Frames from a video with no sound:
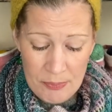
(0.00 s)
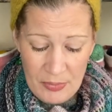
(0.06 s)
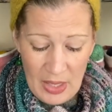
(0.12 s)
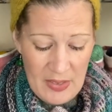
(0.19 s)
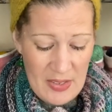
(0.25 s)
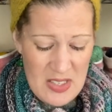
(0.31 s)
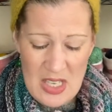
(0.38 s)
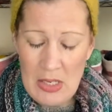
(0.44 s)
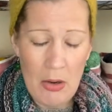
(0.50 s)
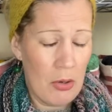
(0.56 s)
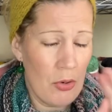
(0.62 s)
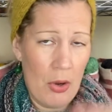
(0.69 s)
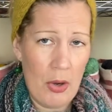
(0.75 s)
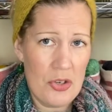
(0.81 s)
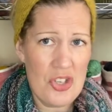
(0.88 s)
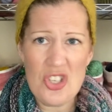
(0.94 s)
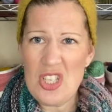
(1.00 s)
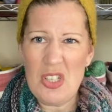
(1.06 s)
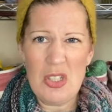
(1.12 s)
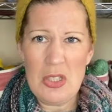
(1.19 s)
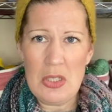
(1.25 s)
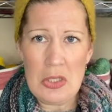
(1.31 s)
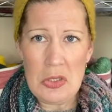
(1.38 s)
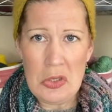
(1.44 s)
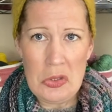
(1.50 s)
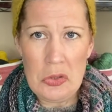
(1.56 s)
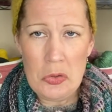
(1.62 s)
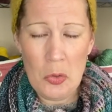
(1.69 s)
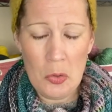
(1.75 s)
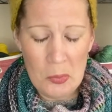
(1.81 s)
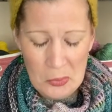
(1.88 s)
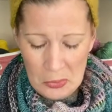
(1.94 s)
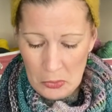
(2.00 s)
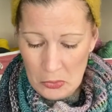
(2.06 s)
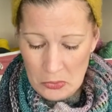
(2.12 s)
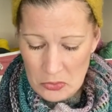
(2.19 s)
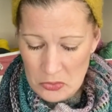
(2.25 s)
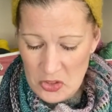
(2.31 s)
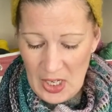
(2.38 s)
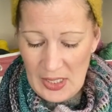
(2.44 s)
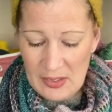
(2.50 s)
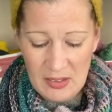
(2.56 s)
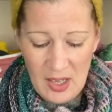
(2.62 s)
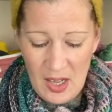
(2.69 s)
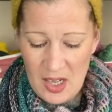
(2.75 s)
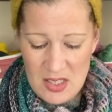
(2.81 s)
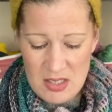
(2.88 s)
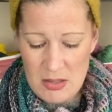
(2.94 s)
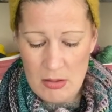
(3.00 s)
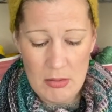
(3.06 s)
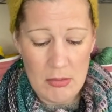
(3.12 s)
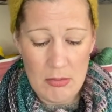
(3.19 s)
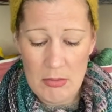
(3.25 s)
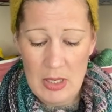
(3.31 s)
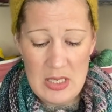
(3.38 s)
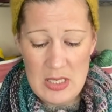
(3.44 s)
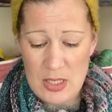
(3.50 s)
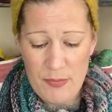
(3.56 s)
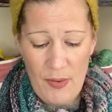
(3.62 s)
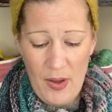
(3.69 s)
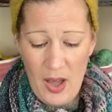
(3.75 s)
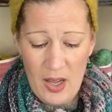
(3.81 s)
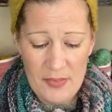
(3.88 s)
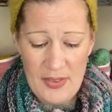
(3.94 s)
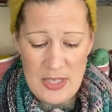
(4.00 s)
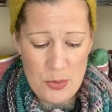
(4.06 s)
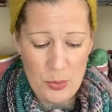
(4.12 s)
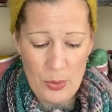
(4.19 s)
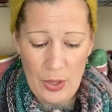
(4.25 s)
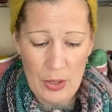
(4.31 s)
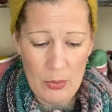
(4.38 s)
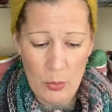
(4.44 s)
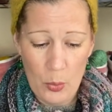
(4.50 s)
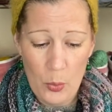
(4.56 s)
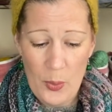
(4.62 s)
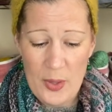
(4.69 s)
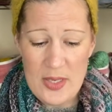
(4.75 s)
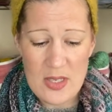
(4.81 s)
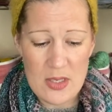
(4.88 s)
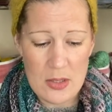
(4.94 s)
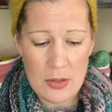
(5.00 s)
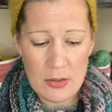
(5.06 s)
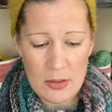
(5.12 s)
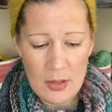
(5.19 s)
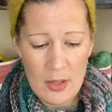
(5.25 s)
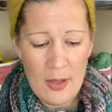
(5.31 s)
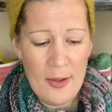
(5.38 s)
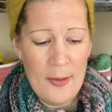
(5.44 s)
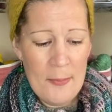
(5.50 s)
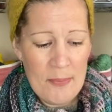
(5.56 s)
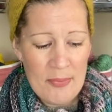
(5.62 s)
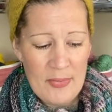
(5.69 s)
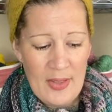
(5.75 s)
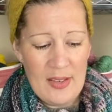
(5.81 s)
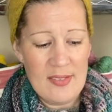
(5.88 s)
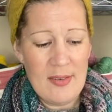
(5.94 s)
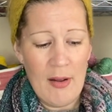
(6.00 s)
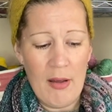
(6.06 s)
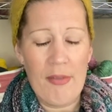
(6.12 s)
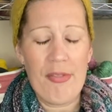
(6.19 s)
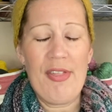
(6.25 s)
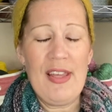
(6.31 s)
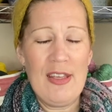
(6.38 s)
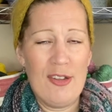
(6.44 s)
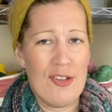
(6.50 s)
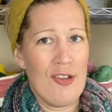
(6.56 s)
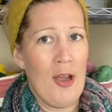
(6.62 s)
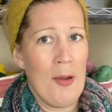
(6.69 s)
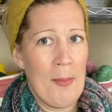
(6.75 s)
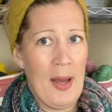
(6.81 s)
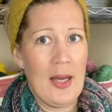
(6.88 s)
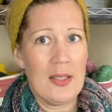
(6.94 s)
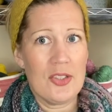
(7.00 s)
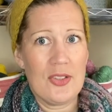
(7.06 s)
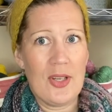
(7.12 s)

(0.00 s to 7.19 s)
And they said, oh no, I just did a normal long tail cast on and it's fine. That's what I always do. I said, oh, thank you so much.